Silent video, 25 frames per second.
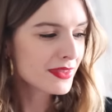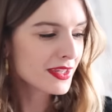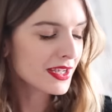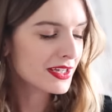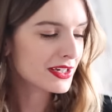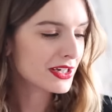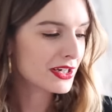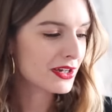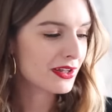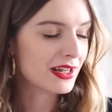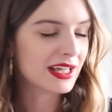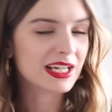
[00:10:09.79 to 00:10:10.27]

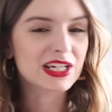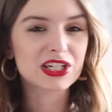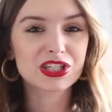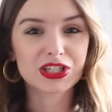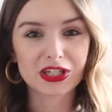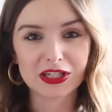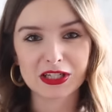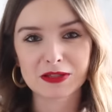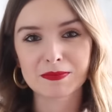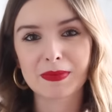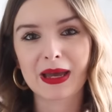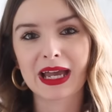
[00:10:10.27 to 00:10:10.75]
I don't know, like a
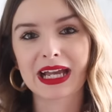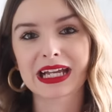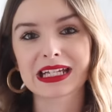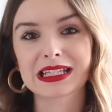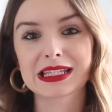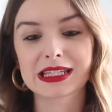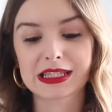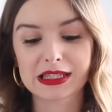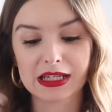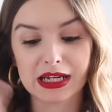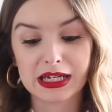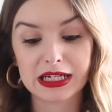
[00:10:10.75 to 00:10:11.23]
dust bag
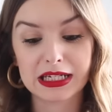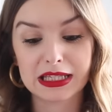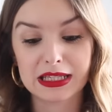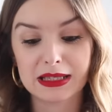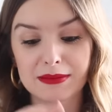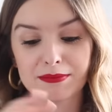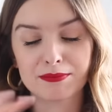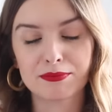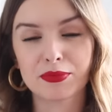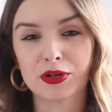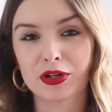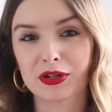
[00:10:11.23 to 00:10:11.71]
inside and
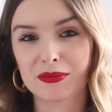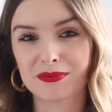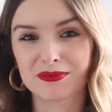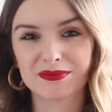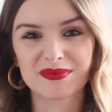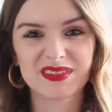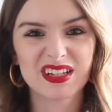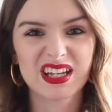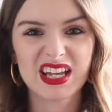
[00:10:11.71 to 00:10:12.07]
then put